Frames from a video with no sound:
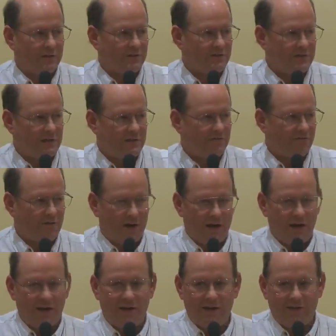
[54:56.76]
Steve
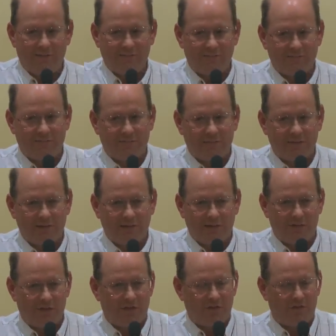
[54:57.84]
Ray,
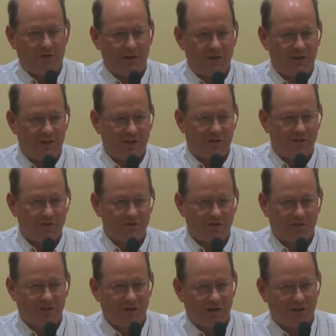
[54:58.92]
in thirty years,
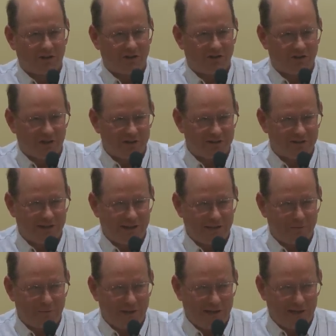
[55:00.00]
you're going to look just
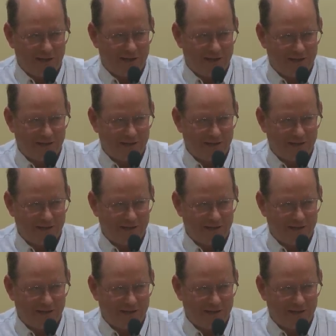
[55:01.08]
like me.